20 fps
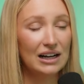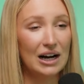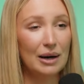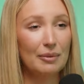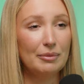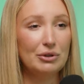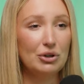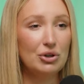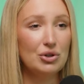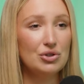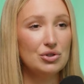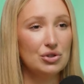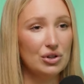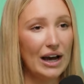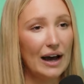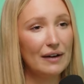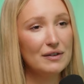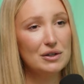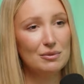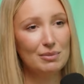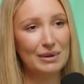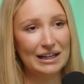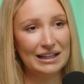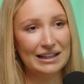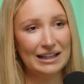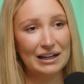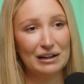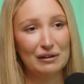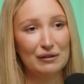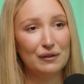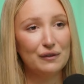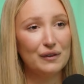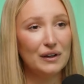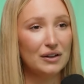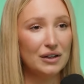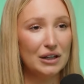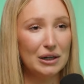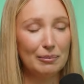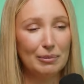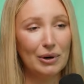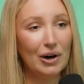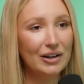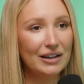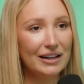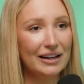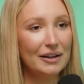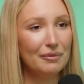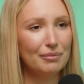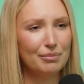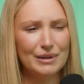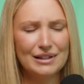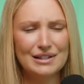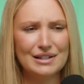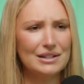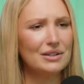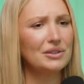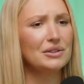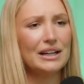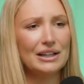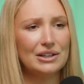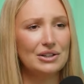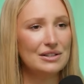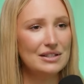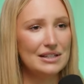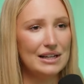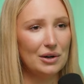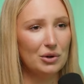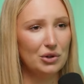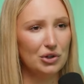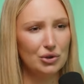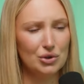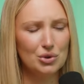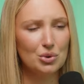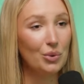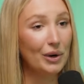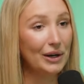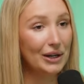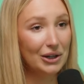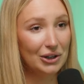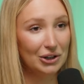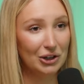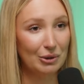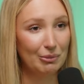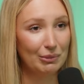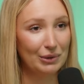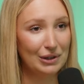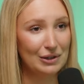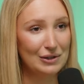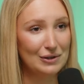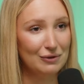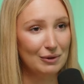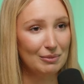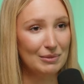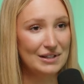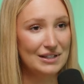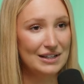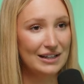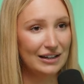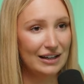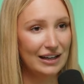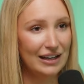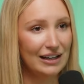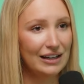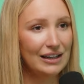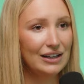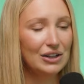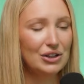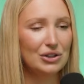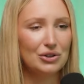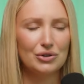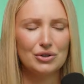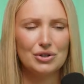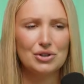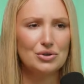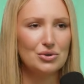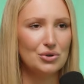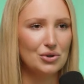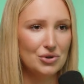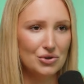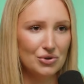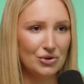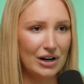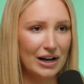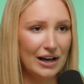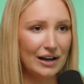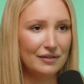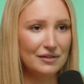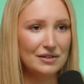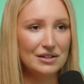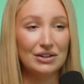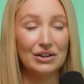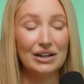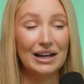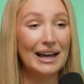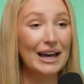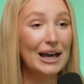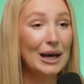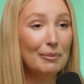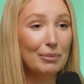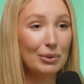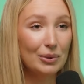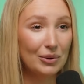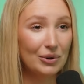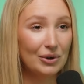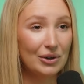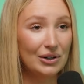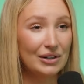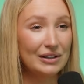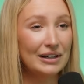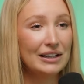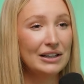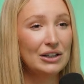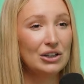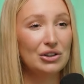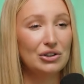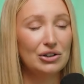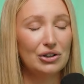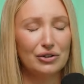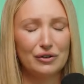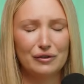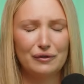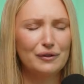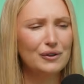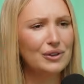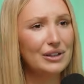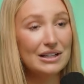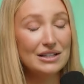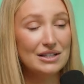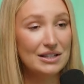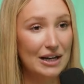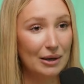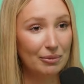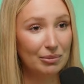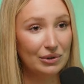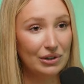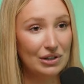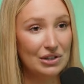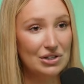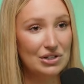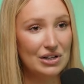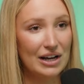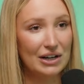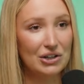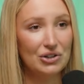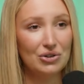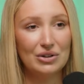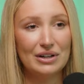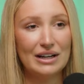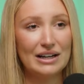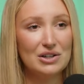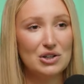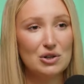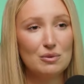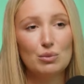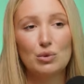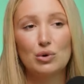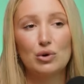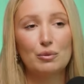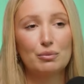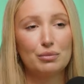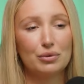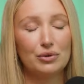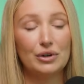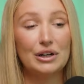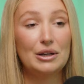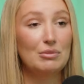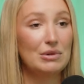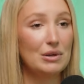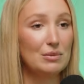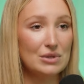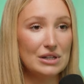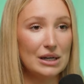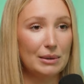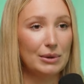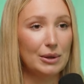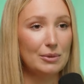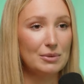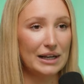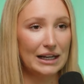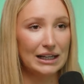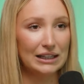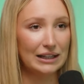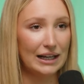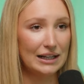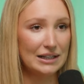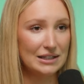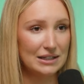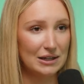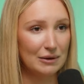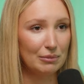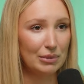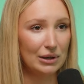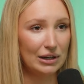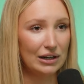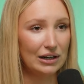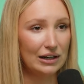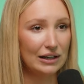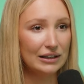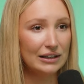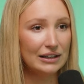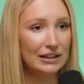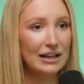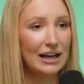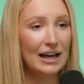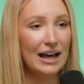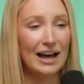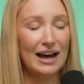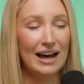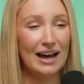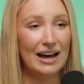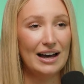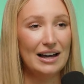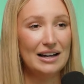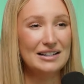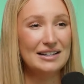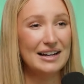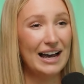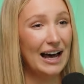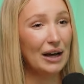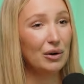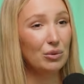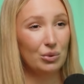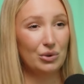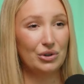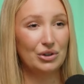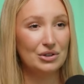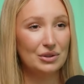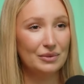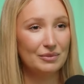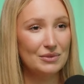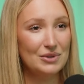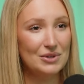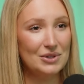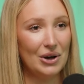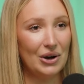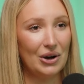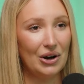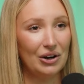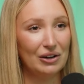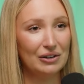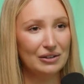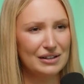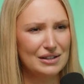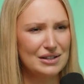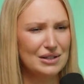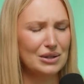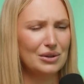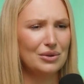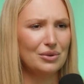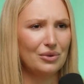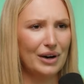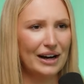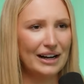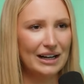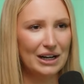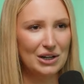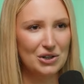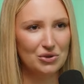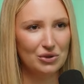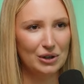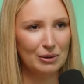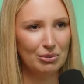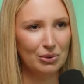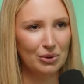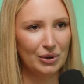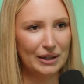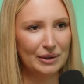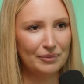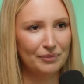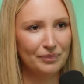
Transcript: you do have to be in that inferior pocket, but still, like you said, you're 20 kilometres from the city, you're a short drive to the airport, you're fully established, and you're next to more premium suburbs like Gladstone Park and Atwood. So it's a great entry point.